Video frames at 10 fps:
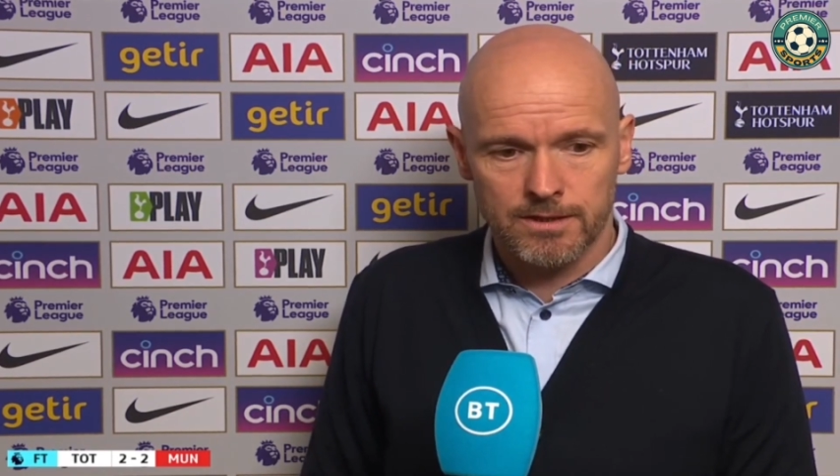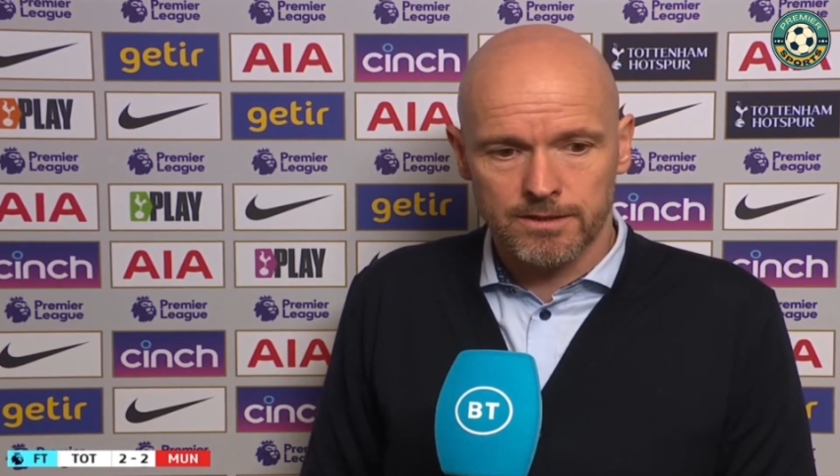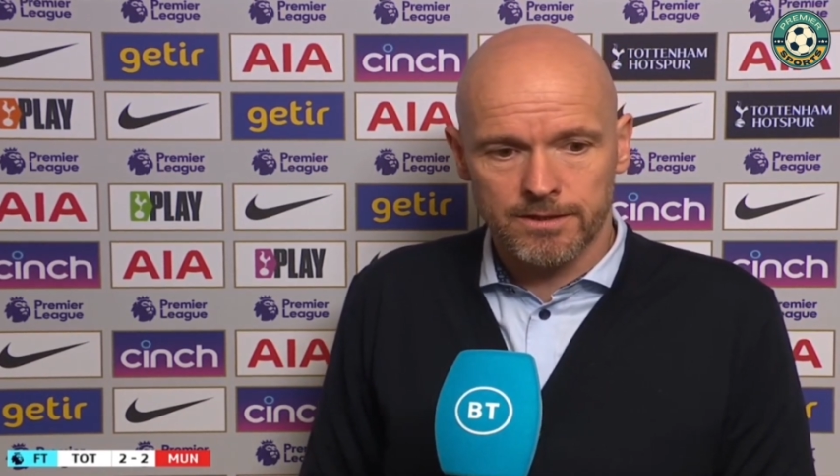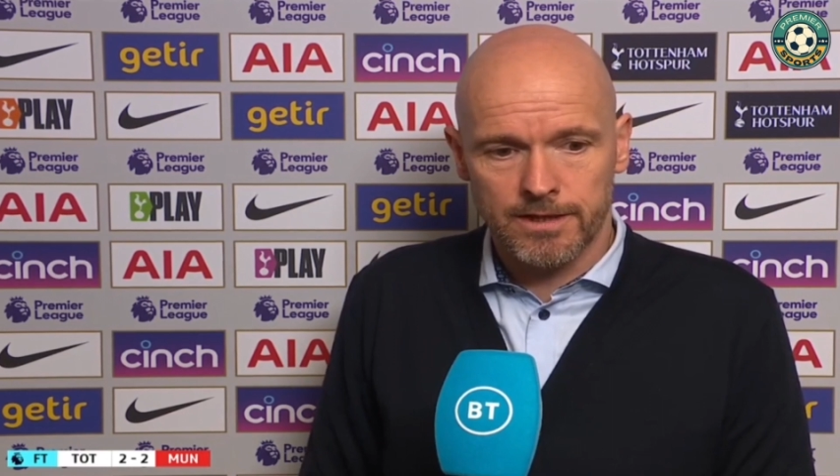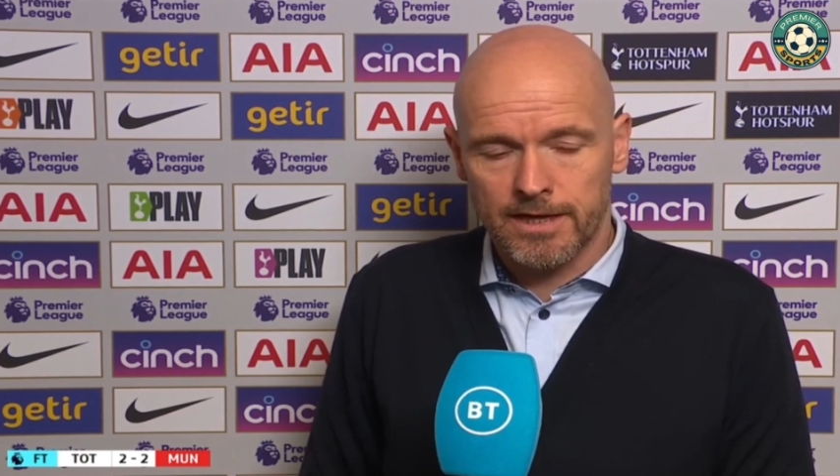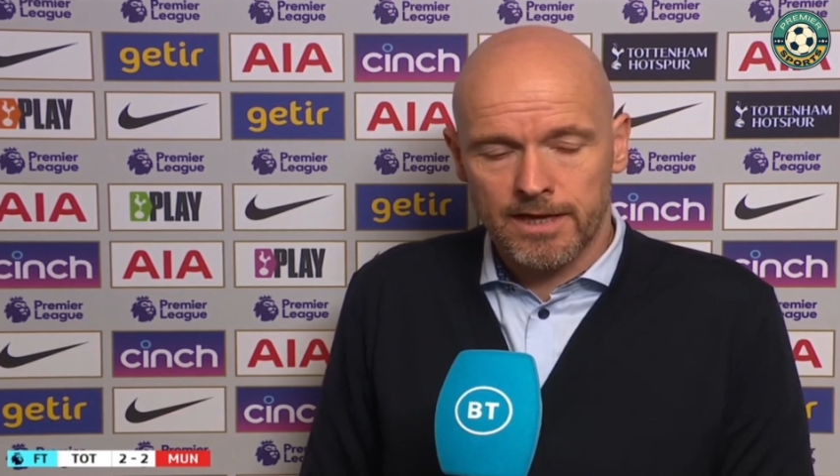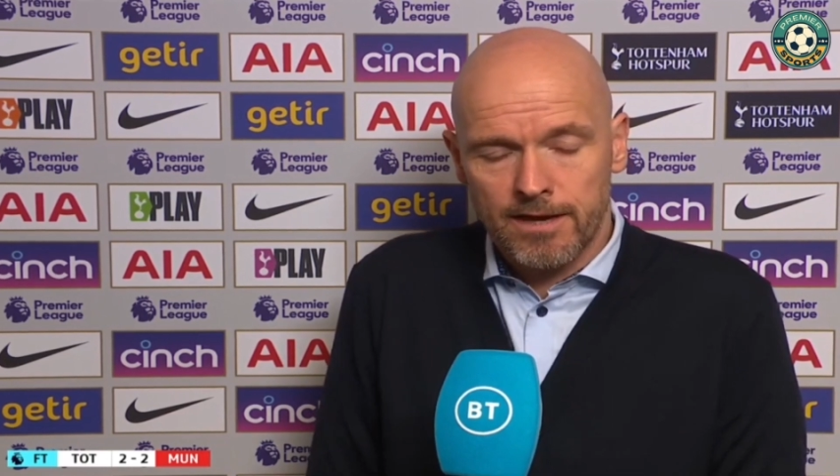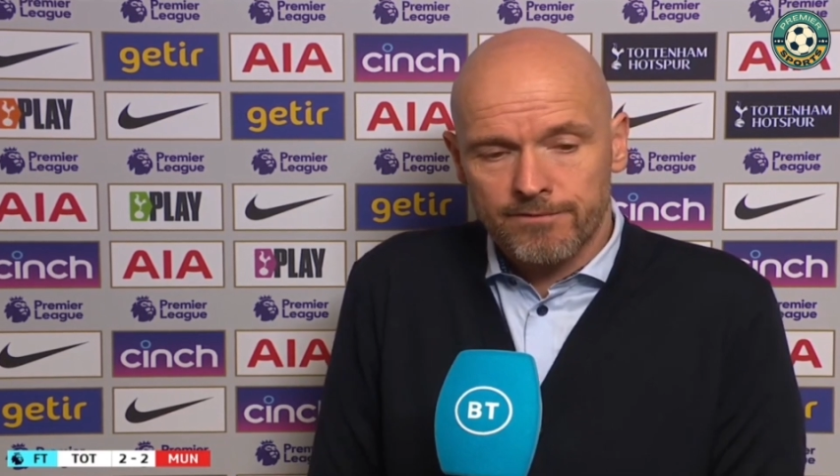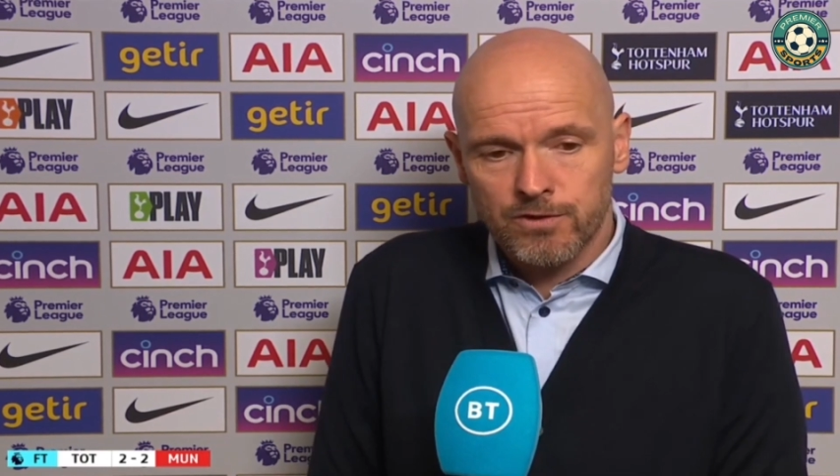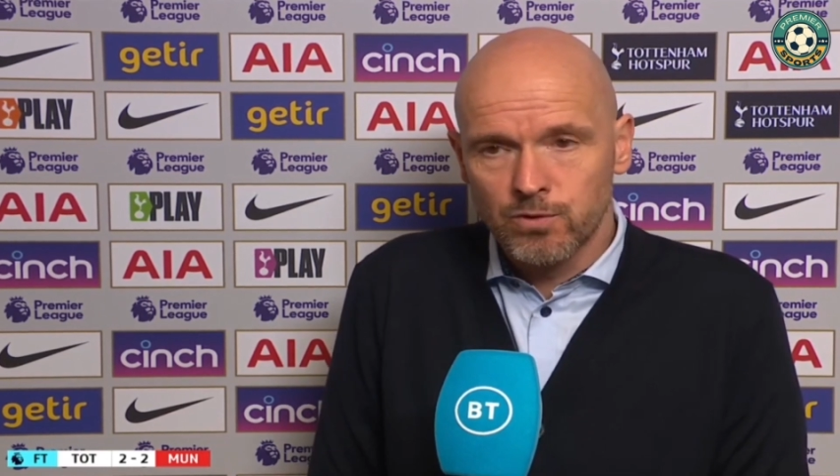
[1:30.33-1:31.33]
Uh,
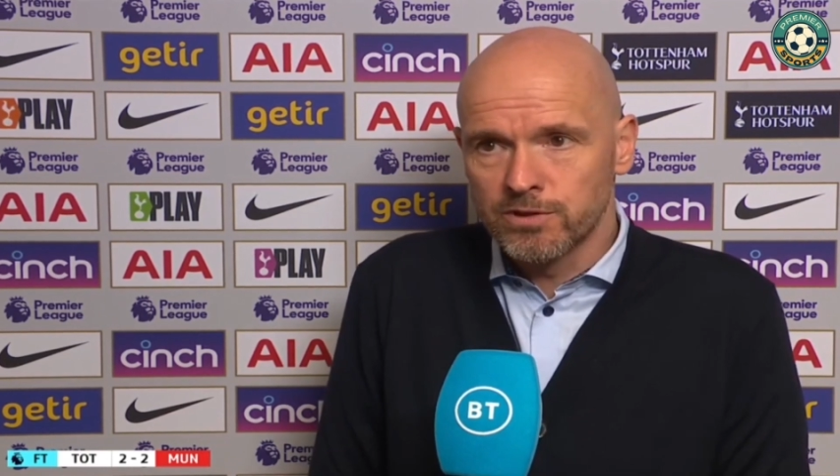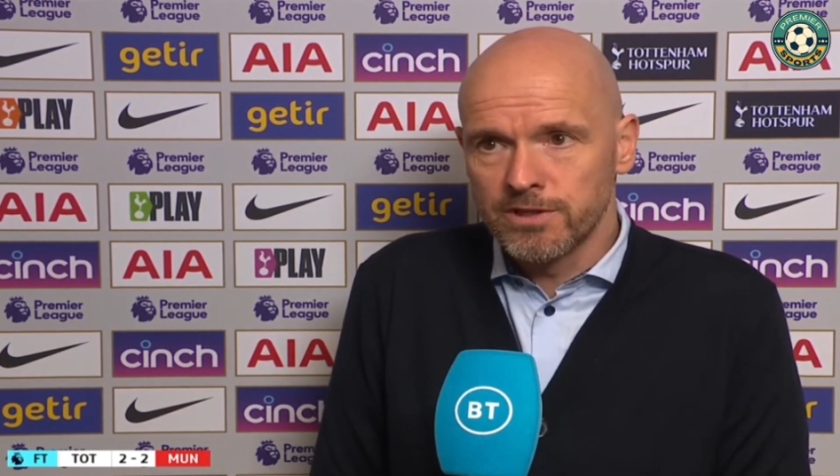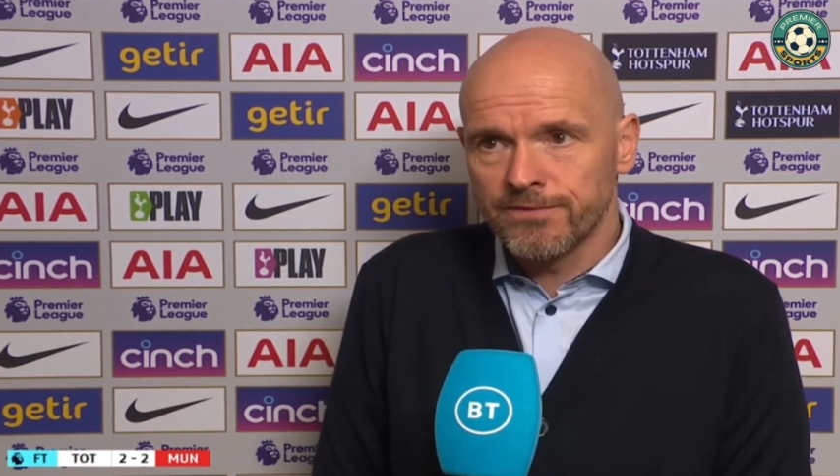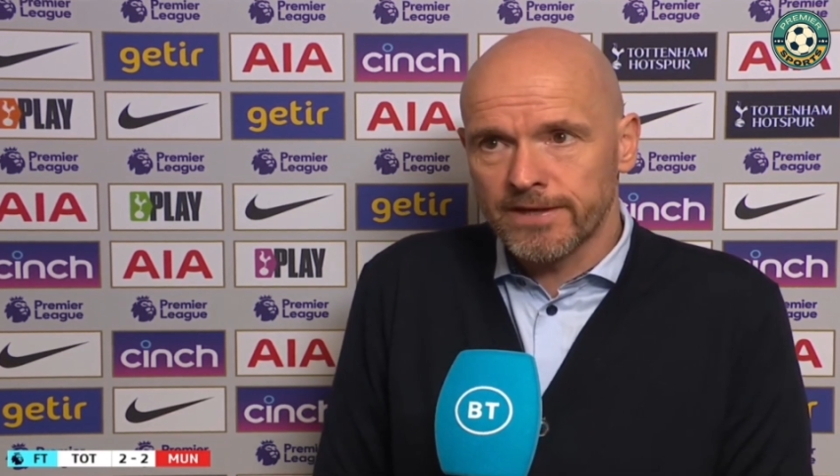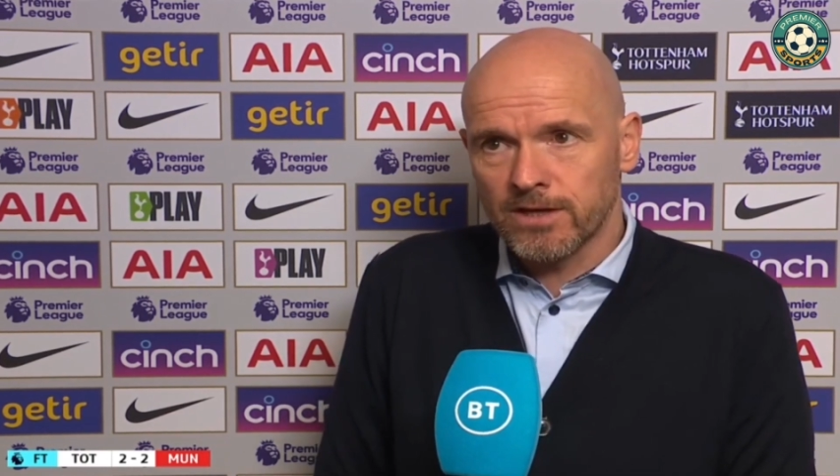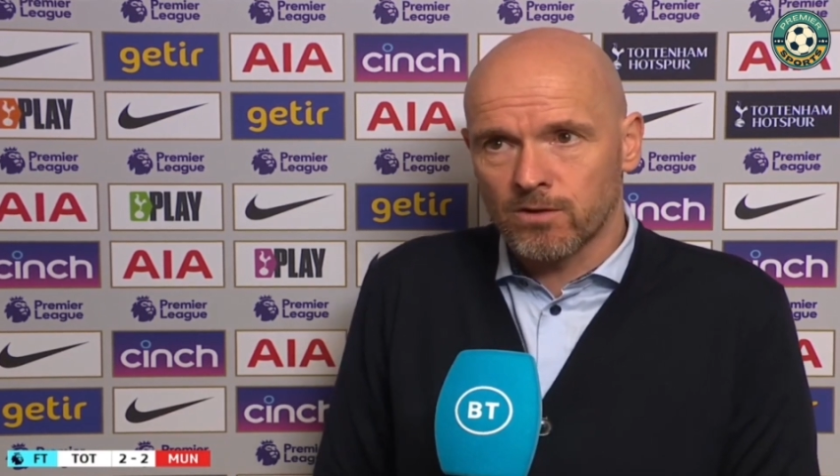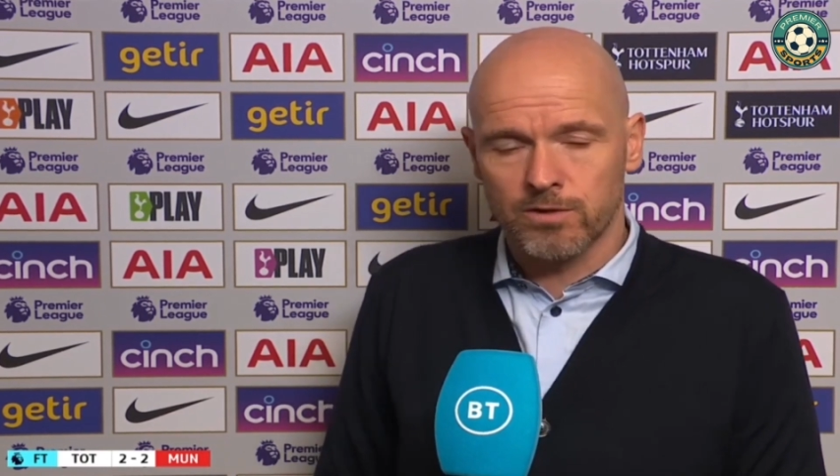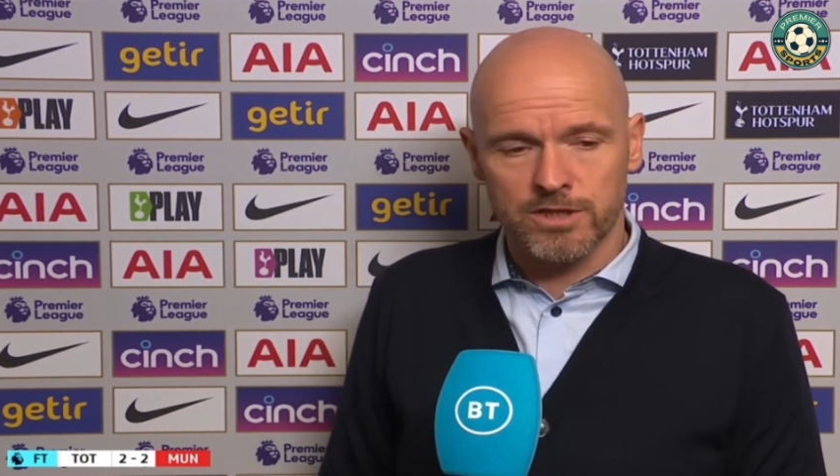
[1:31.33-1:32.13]
have a good defending